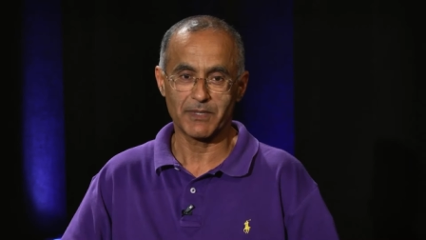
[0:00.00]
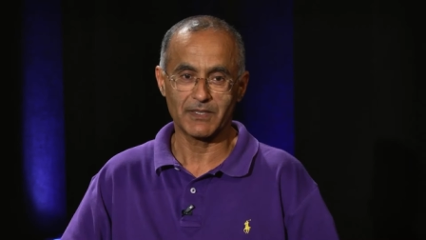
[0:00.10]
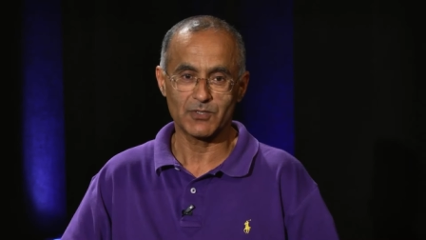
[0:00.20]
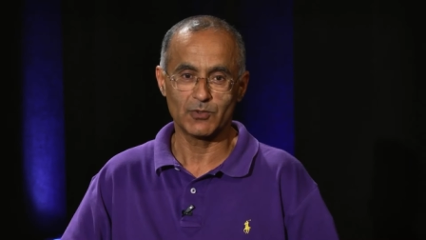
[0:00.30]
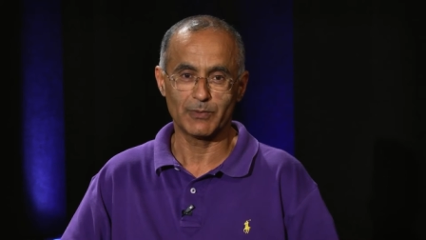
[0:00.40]

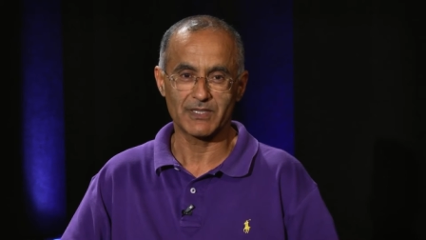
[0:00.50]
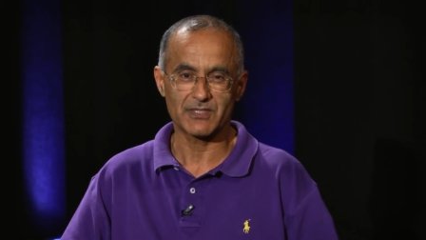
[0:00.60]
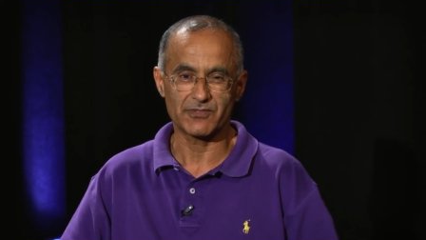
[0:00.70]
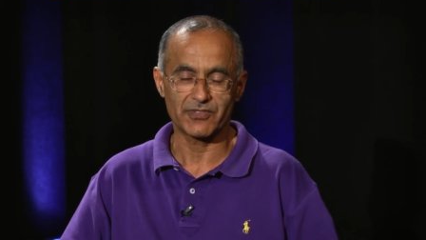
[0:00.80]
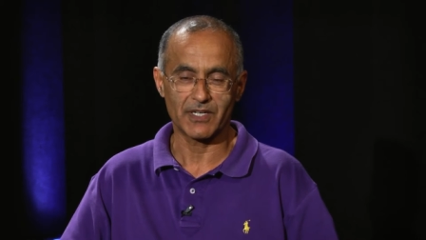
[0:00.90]
spent two
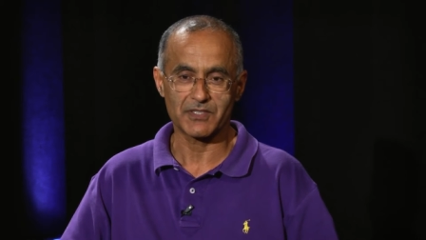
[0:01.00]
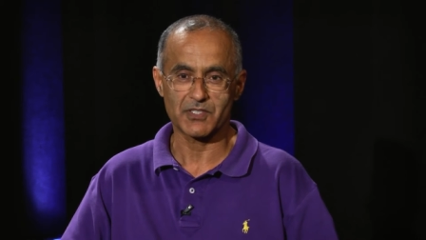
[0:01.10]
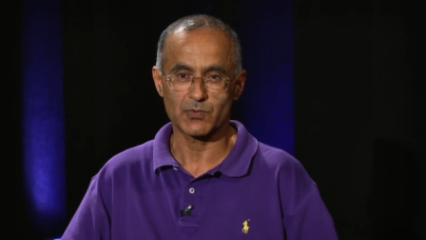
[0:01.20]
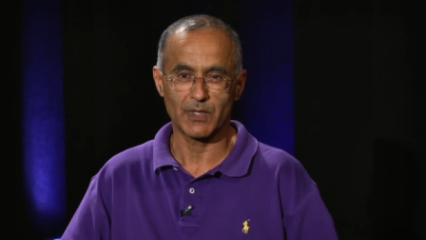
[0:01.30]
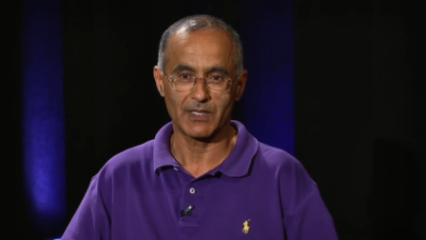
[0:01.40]
months in
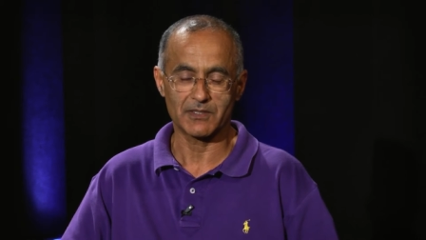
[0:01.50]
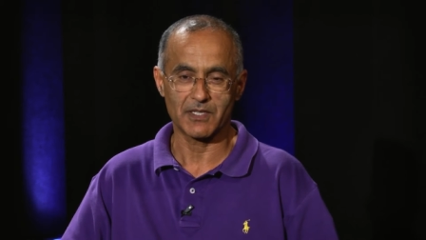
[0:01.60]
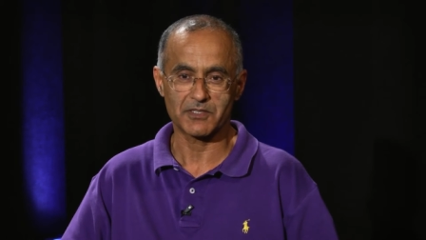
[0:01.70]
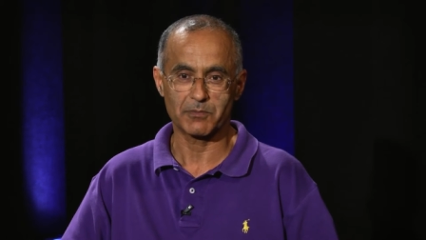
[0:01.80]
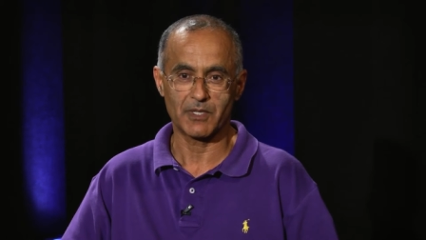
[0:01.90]
France as
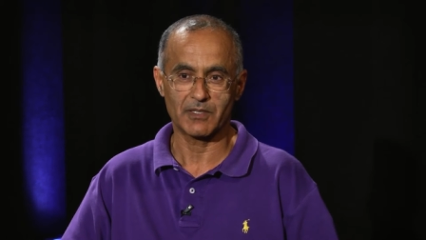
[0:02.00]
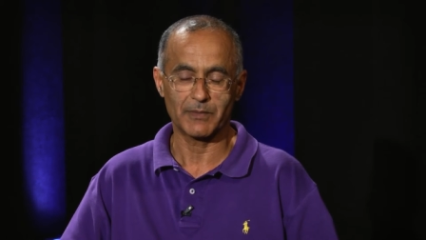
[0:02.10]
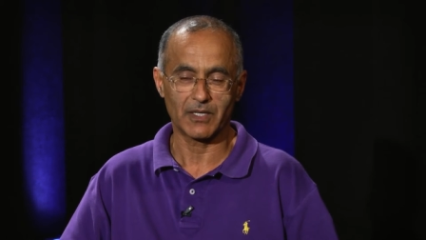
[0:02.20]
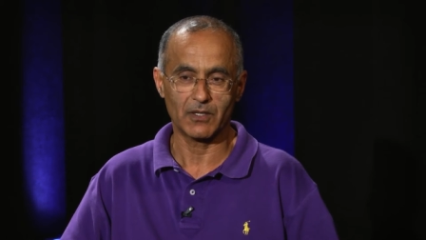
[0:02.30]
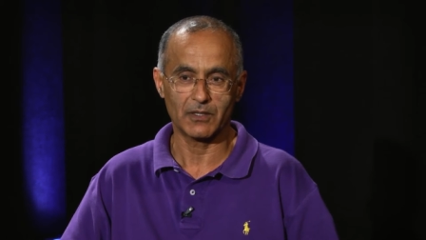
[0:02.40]
well as a part
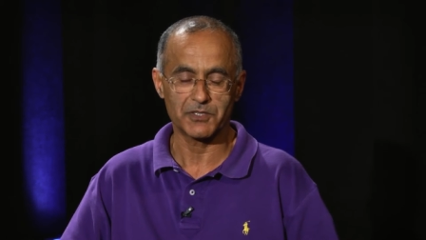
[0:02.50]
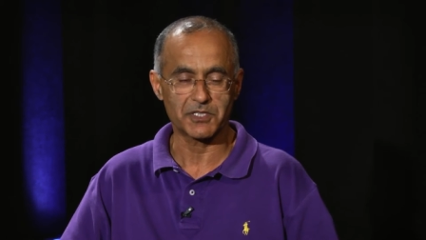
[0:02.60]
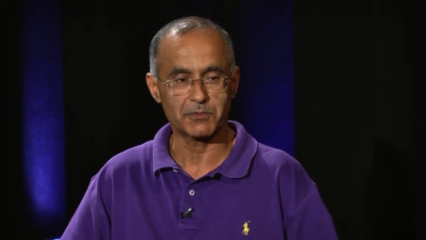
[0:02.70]
of my college